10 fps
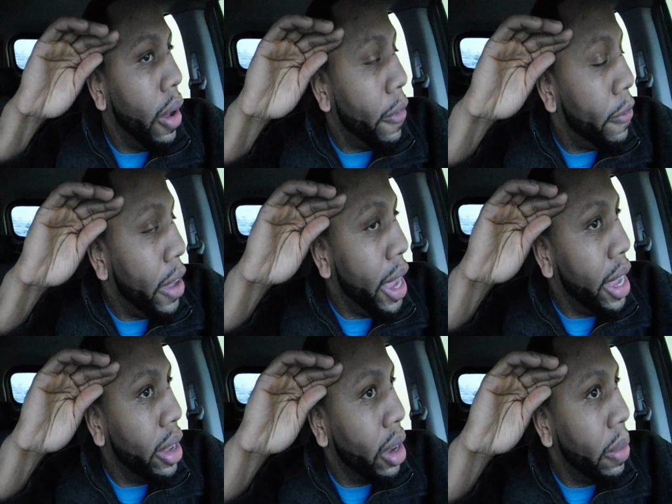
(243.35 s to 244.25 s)
a
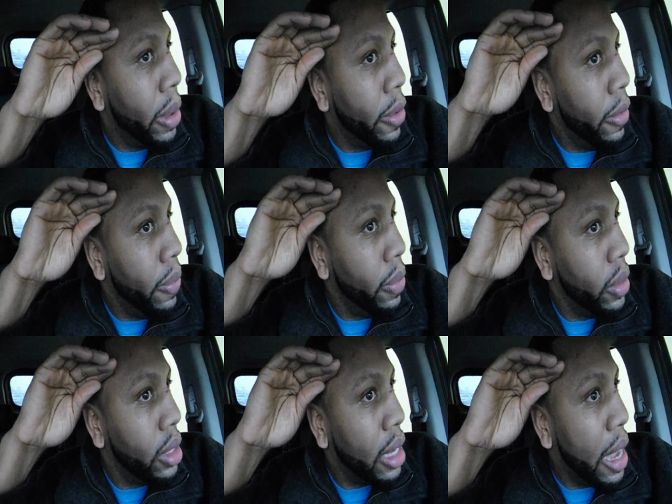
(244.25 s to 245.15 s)
fade, you're going to be
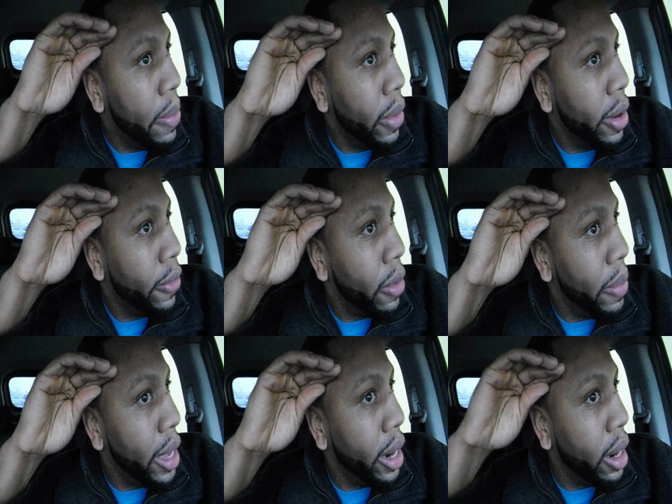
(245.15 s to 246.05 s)
tapering
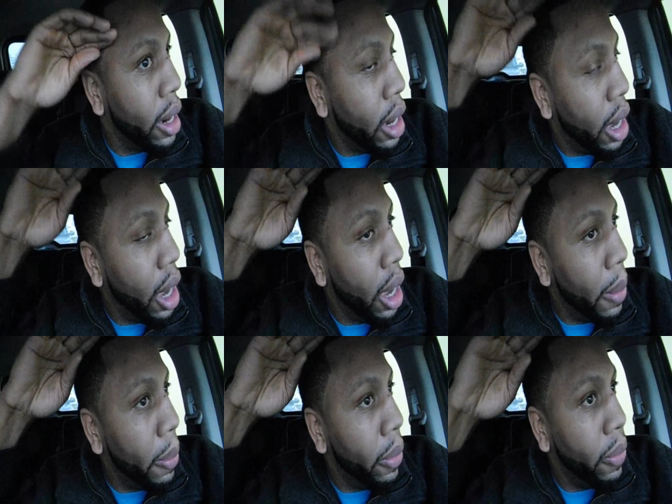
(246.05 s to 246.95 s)
from here up,